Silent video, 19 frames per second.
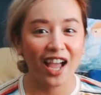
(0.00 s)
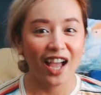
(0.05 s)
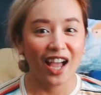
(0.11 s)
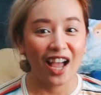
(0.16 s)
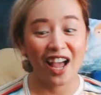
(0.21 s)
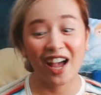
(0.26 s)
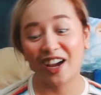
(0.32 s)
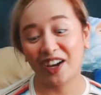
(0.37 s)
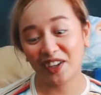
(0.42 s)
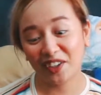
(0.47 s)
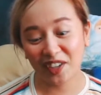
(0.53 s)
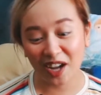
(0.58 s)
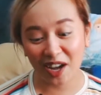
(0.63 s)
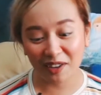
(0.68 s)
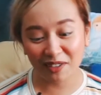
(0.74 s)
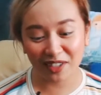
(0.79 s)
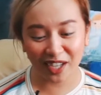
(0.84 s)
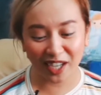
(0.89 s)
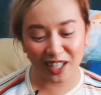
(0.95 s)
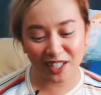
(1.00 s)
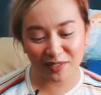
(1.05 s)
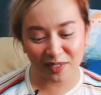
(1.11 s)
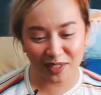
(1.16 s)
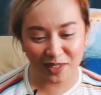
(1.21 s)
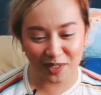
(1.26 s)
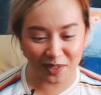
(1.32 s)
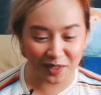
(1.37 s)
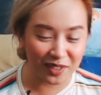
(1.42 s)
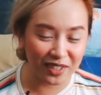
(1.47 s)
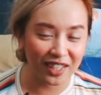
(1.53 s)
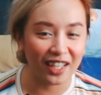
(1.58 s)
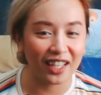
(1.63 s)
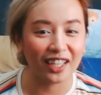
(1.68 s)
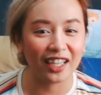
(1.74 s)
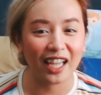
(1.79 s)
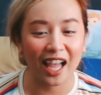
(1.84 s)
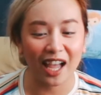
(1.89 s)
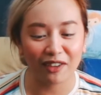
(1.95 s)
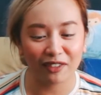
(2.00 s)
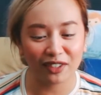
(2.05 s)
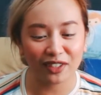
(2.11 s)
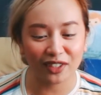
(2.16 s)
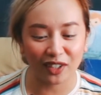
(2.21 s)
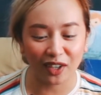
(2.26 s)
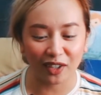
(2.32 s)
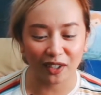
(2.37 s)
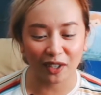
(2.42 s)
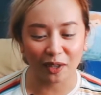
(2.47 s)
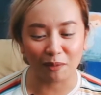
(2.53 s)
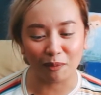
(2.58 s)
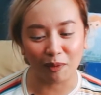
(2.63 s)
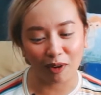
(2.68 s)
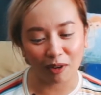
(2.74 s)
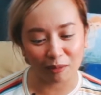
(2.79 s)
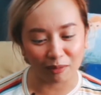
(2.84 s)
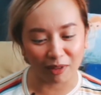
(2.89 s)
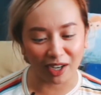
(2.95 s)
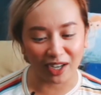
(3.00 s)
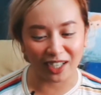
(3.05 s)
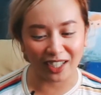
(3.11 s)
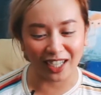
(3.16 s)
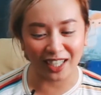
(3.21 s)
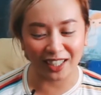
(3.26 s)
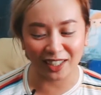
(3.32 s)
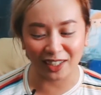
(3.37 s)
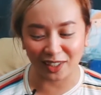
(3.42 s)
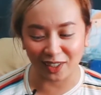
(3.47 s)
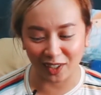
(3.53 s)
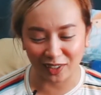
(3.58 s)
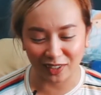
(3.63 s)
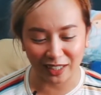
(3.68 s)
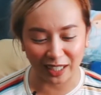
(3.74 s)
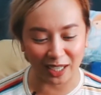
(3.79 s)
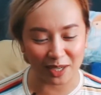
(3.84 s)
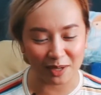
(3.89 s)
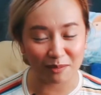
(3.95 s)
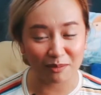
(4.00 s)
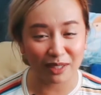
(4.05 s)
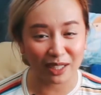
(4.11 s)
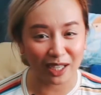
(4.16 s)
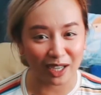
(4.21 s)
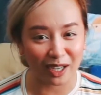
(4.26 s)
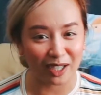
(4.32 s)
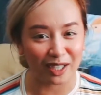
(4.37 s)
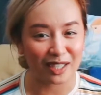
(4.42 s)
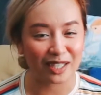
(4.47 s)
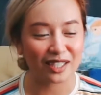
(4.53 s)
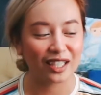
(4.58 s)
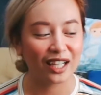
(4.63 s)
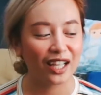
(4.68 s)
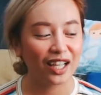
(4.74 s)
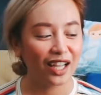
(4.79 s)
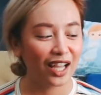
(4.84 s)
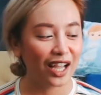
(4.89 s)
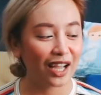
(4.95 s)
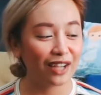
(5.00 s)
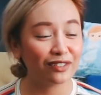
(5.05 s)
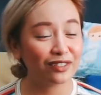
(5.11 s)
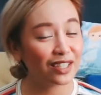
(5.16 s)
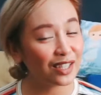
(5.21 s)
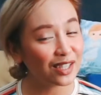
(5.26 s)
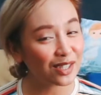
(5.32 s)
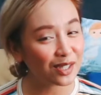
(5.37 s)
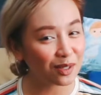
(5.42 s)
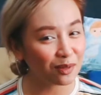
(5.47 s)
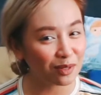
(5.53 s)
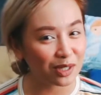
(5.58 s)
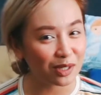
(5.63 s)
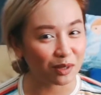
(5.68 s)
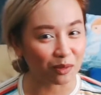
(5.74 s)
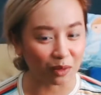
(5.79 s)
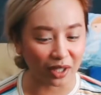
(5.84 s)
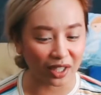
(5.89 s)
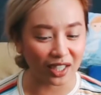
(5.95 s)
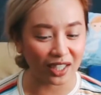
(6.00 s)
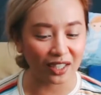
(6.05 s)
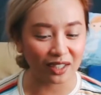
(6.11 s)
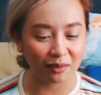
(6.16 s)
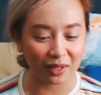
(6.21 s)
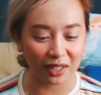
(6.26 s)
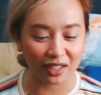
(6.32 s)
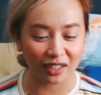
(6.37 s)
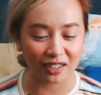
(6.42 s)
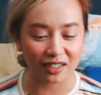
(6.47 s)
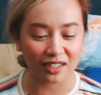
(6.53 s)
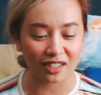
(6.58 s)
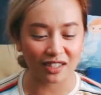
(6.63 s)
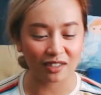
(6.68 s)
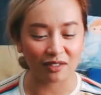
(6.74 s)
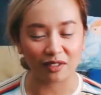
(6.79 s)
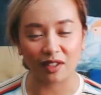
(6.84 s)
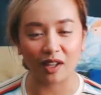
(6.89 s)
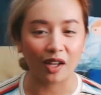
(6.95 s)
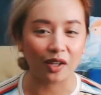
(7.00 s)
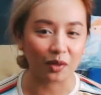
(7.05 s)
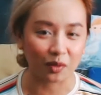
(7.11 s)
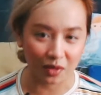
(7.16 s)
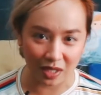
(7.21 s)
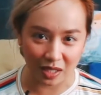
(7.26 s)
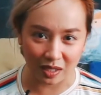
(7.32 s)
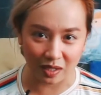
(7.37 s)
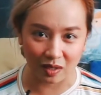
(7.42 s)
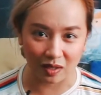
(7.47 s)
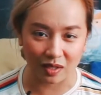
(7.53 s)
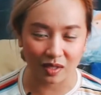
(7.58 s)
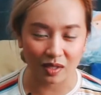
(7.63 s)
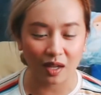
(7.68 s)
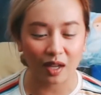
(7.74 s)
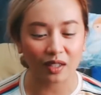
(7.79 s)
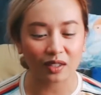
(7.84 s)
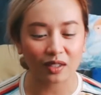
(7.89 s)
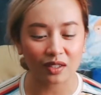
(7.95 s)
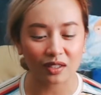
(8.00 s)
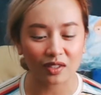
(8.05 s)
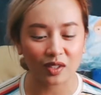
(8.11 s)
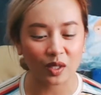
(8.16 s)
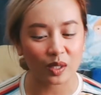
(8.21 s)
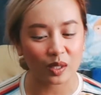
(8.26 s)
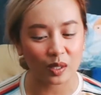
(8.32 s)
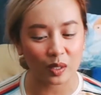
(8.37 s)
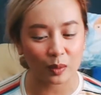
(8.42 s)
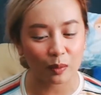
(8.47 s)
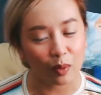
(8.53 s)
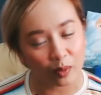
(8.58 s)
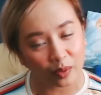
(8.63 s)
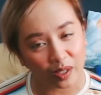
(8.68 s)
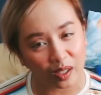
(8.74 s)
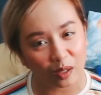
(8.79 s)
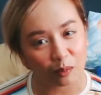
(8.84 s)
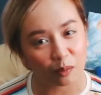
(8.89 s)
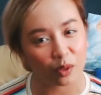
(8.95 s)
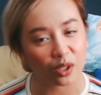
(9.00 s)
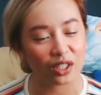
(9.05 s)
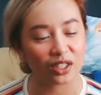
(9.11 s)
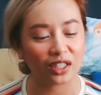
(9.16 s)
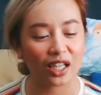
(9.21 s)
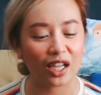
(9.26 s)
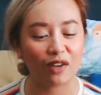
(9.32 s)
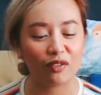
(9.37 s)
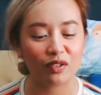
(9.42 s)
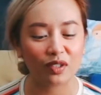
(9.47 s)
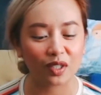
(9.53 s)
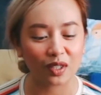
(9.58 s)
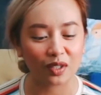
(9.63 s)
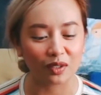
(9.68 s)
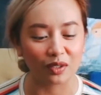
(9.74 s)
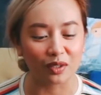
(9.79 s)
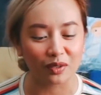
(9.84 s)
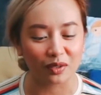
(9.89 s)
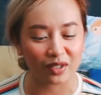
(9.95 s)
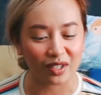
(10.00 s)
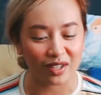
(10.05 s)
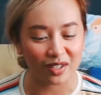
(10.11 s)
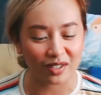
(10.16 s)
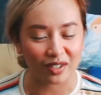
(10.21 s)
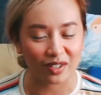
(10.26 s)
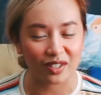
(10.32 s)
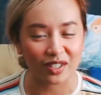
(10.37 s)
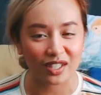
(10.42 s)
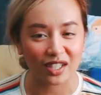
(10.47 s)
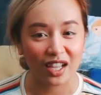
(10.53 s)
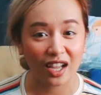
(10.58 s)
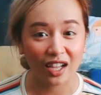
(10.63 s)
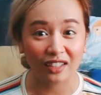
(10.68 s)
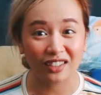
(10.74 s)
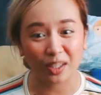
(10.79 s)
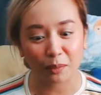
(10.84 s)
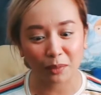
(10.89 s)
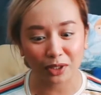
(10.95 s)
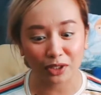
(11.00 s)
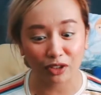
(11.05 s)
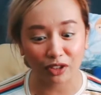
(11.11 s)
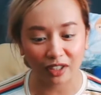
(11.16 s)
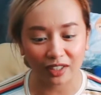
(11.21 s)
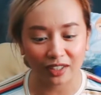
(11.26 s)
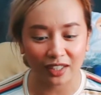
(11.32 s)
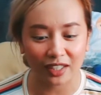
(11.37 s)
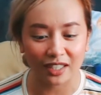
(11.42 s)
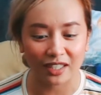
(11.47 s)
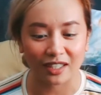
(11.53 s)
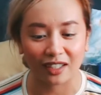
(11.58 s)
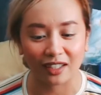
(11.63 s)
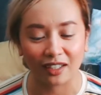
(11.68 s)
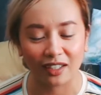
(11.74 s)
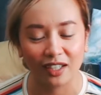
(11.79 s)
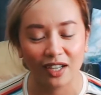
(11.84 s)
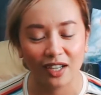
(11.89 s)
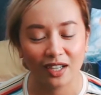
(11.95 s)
How have you guys been doing? I haven't done a mukbang in a long time because I've gained so much weight because of a lot of reasons. Not just smoking, but I have a ton of reasons. Ang tamad ko rin kasi.